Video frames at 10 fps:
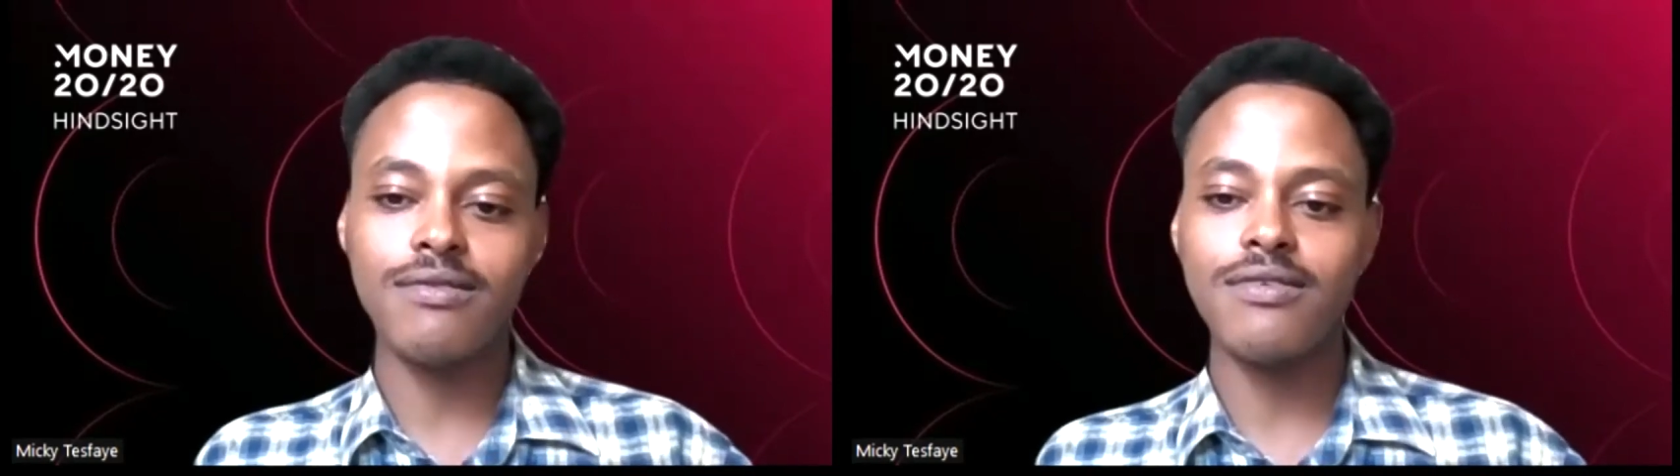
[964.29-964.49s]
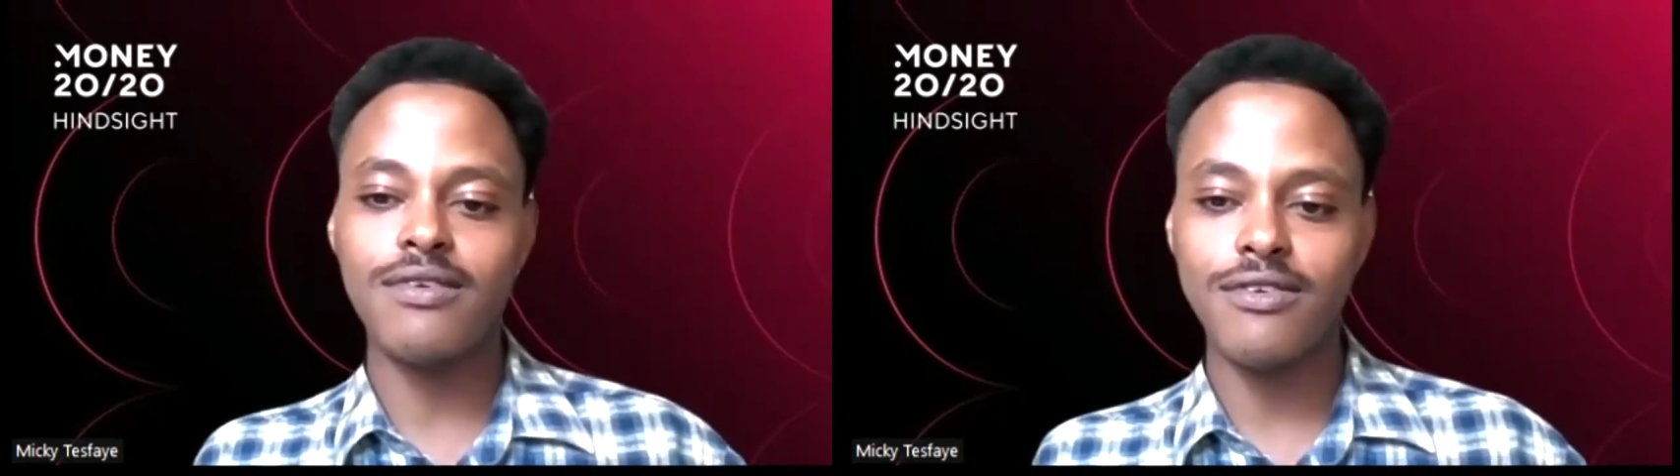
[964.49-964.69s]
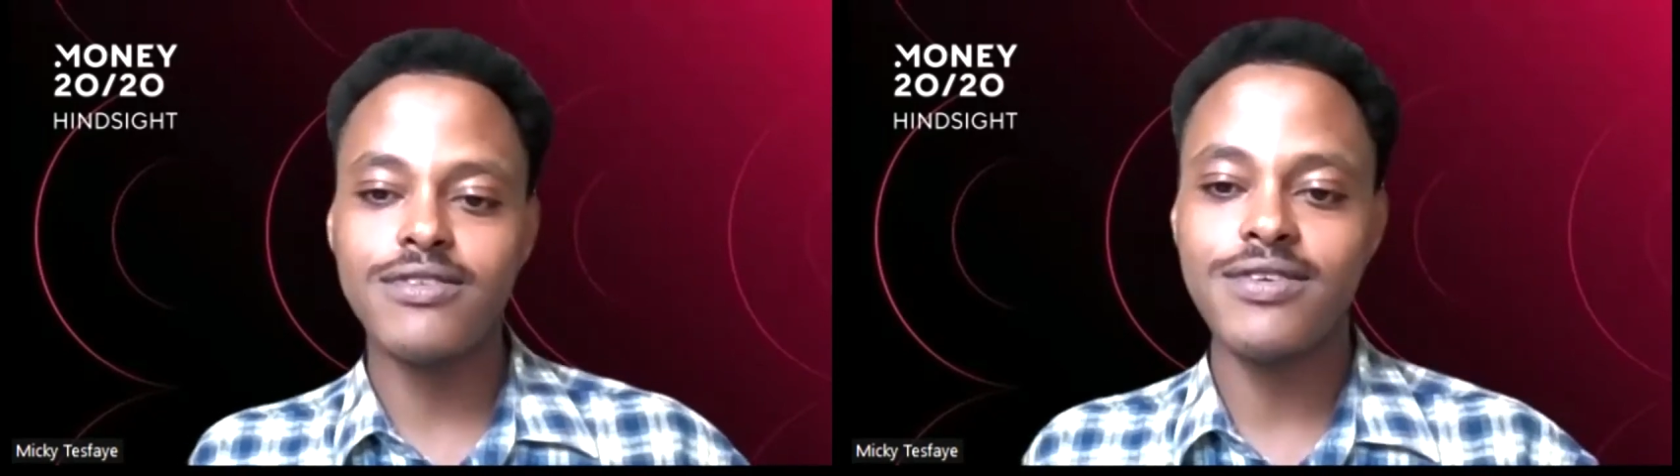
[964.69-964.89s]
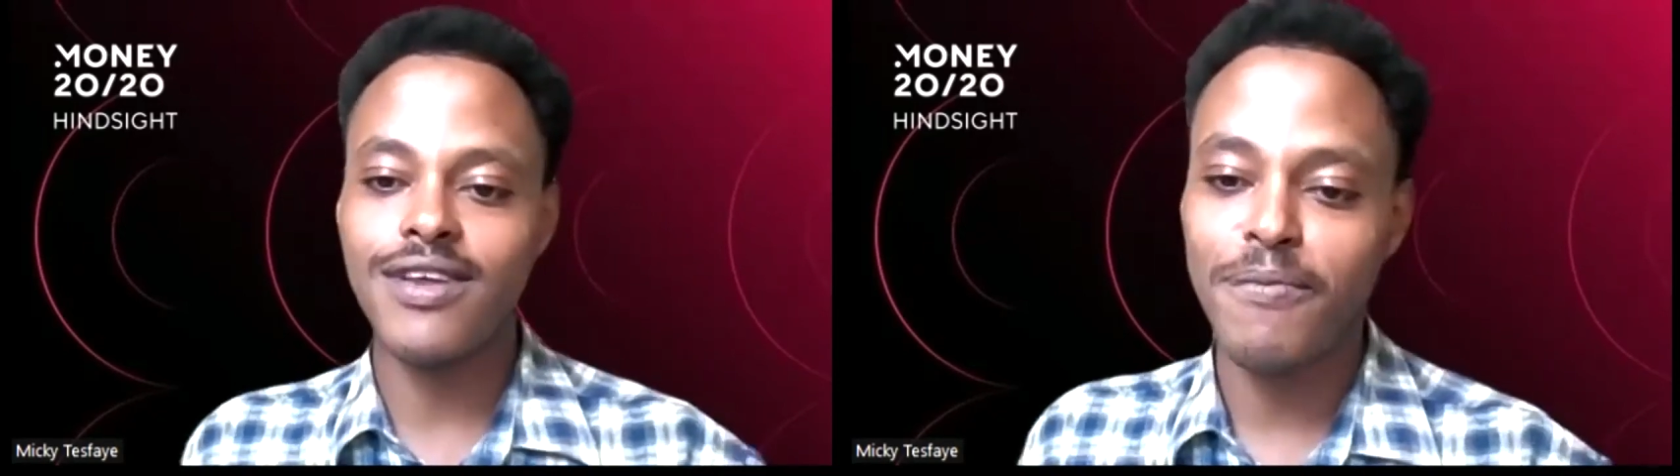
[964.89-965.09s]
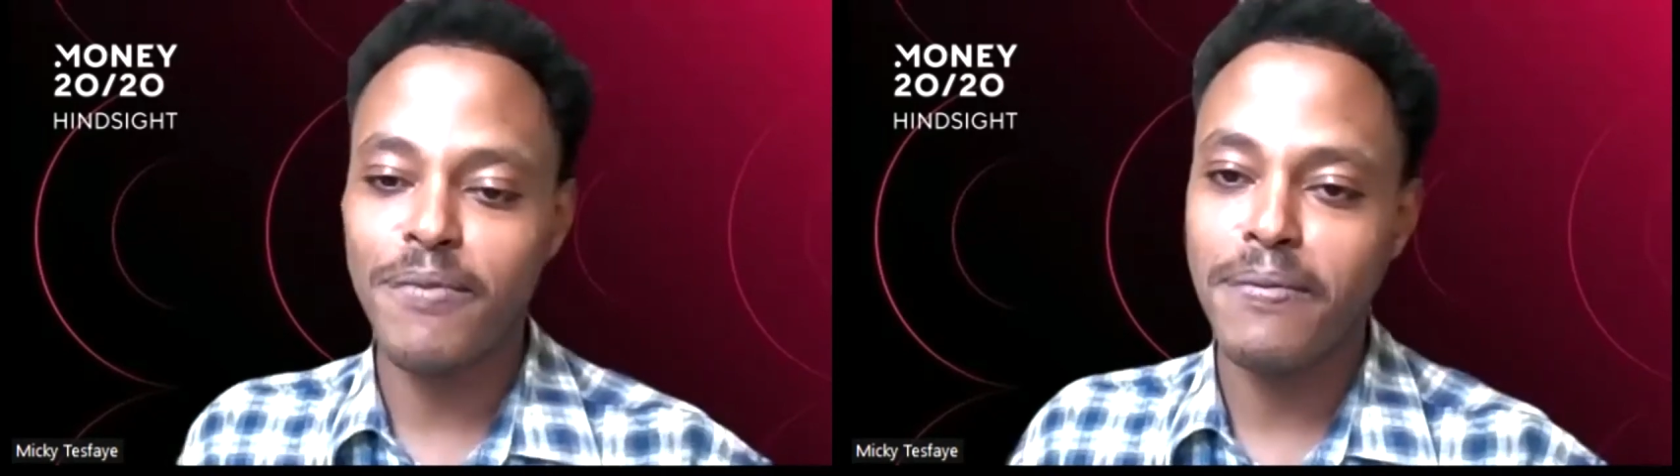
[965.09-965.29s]
you know you've seen
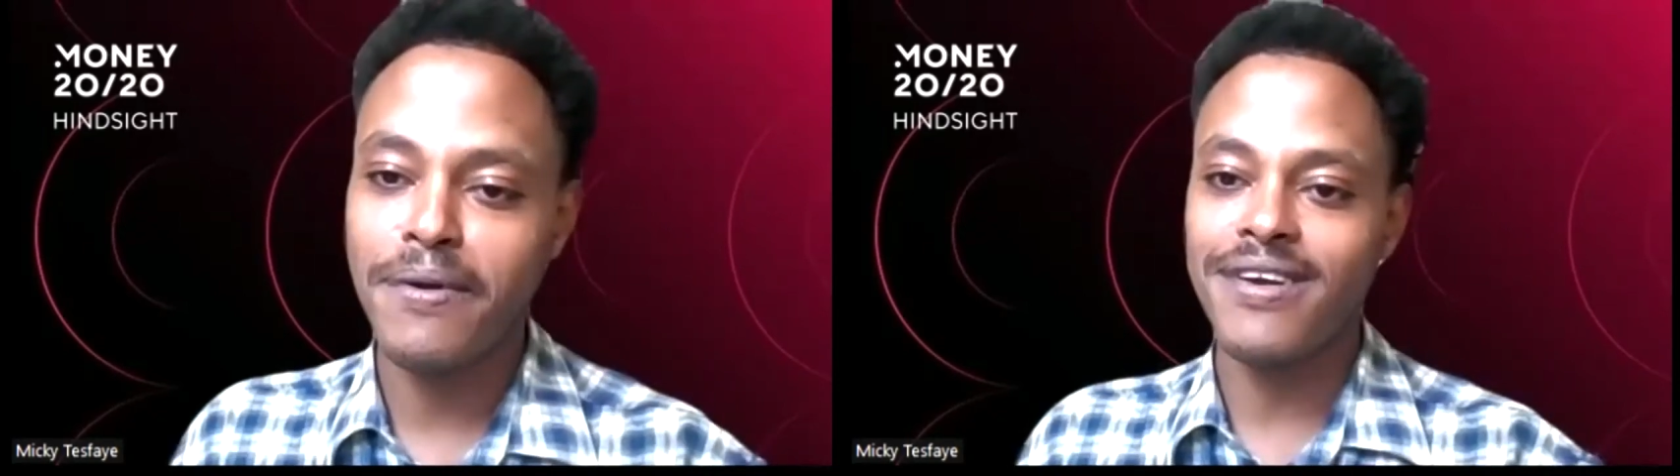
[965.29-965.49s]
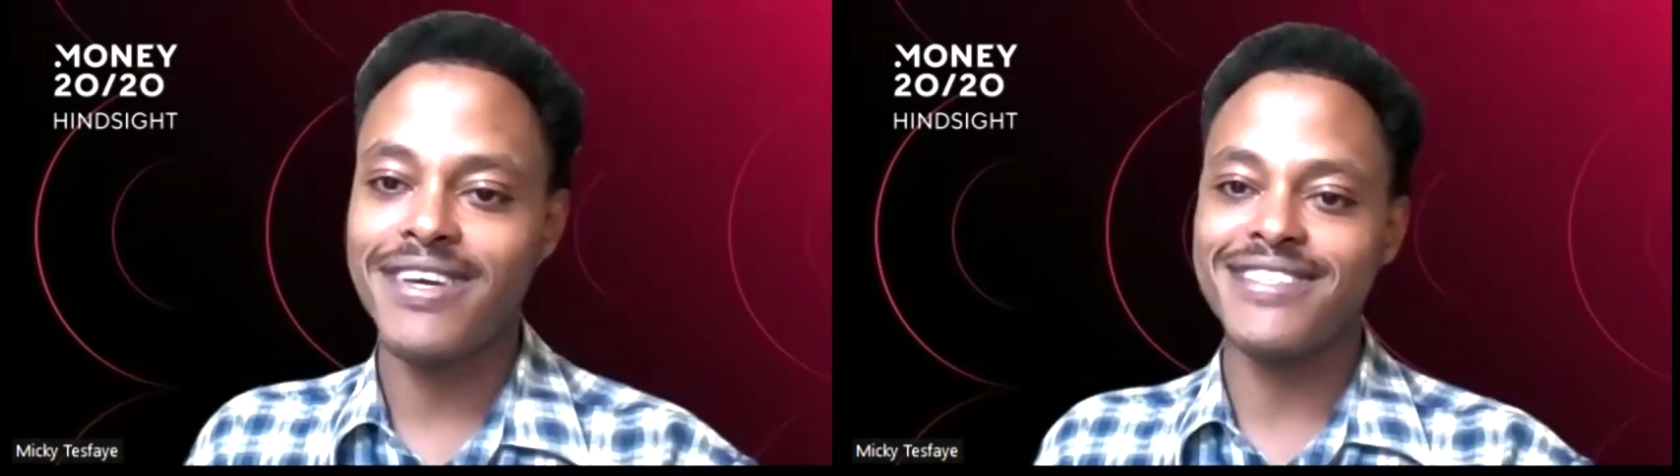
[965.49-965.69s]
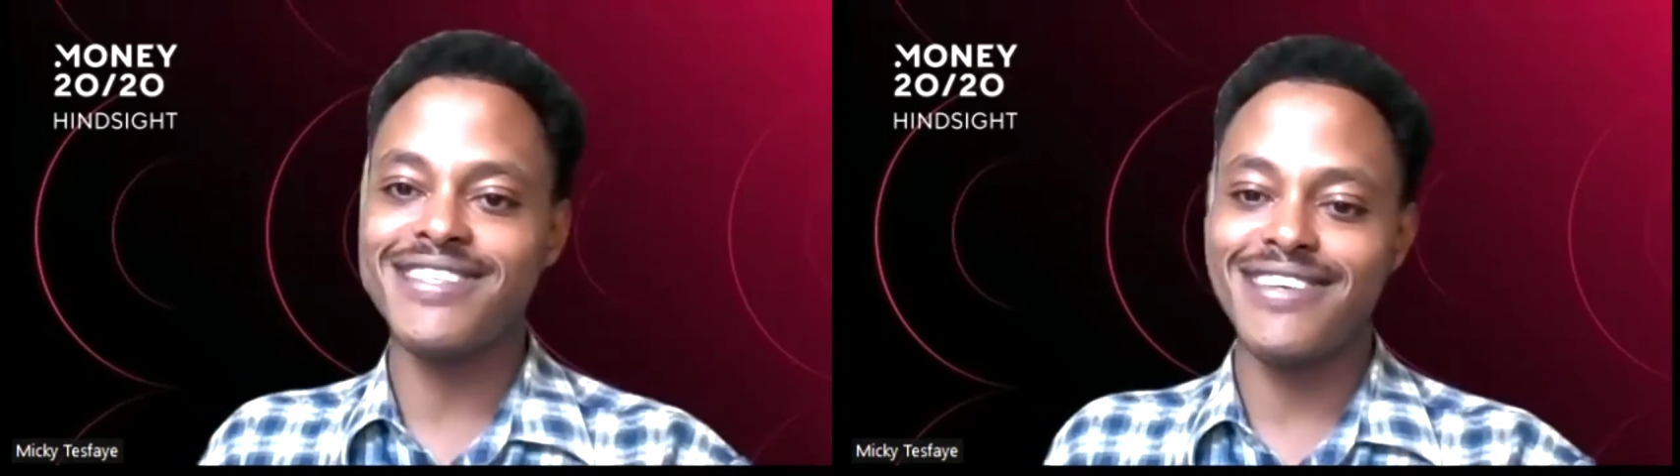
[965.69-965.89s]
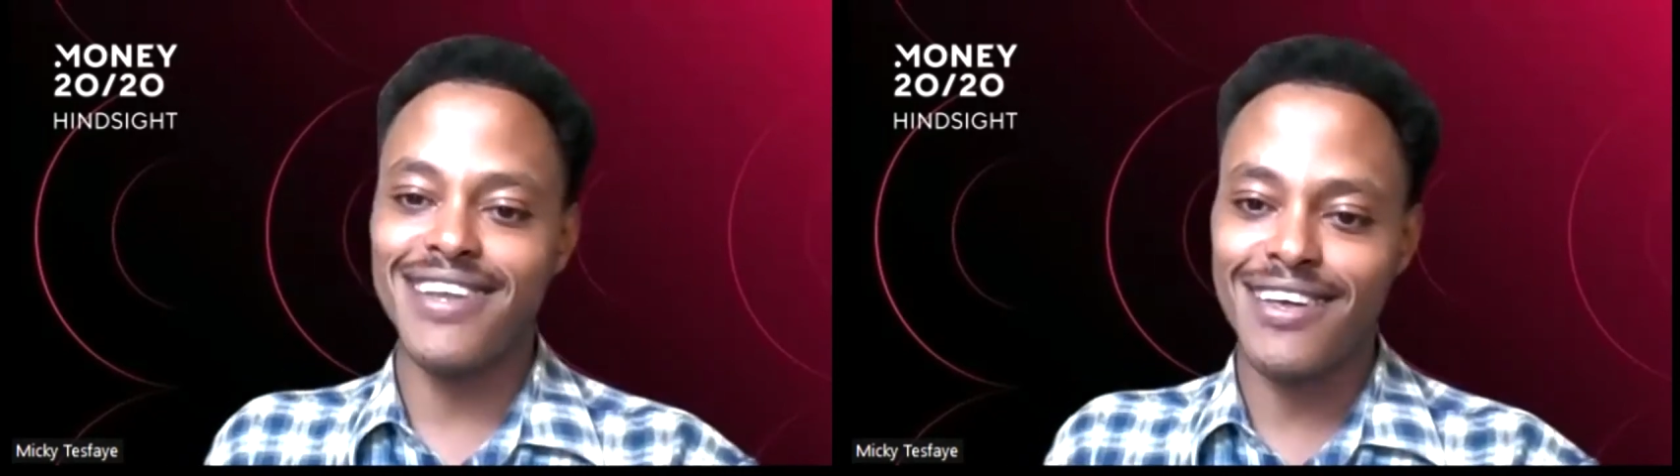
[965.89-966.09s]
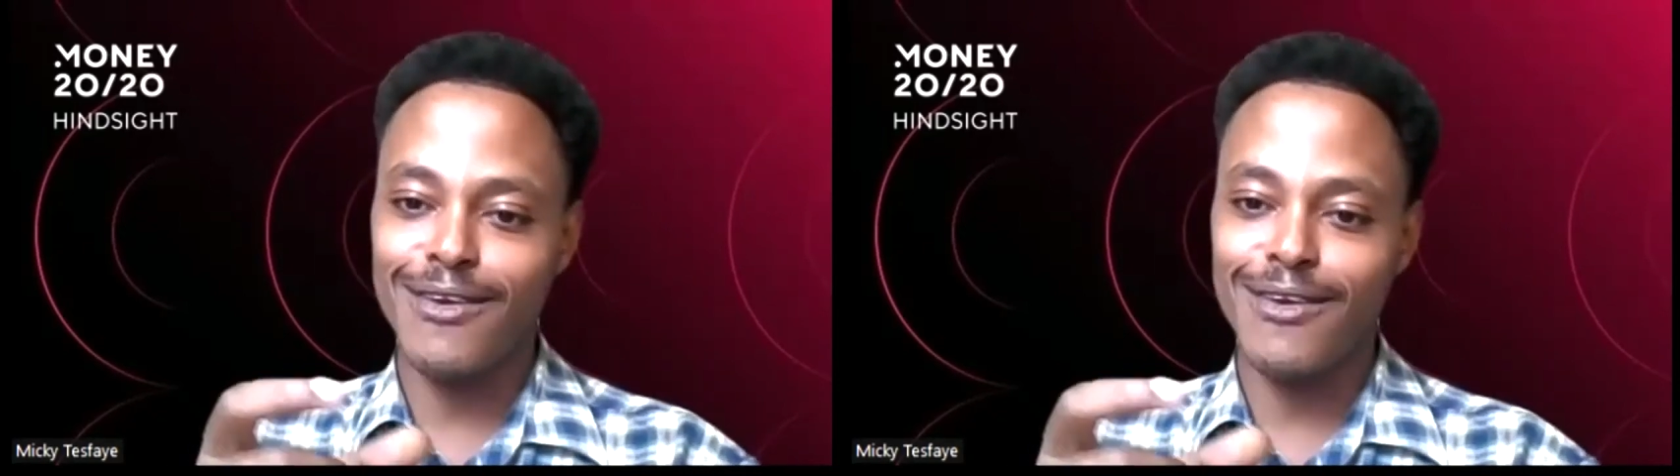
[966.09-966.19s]
how people are addicted to